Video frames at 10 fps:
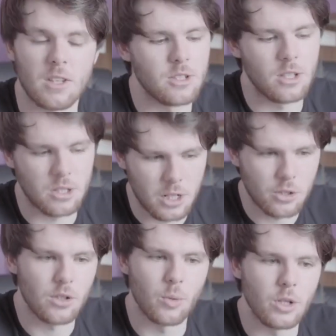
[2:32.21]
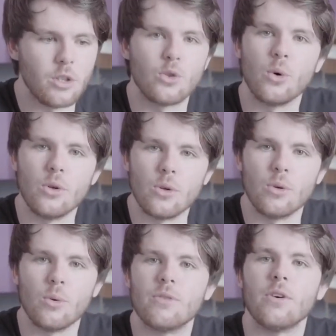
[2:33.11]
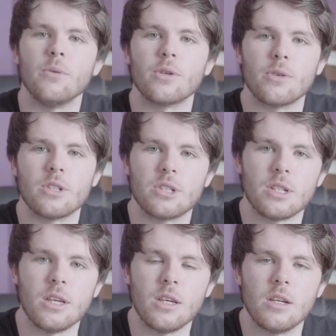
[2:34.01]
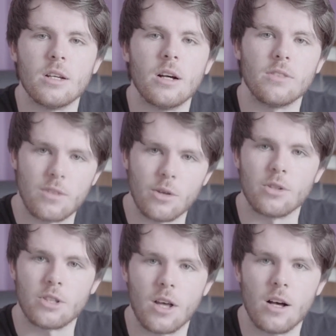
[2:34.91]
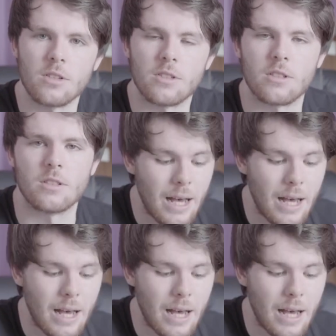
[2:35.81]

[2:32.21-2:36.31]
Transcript: This is essentially where you don't know what film you're going to see until it starts.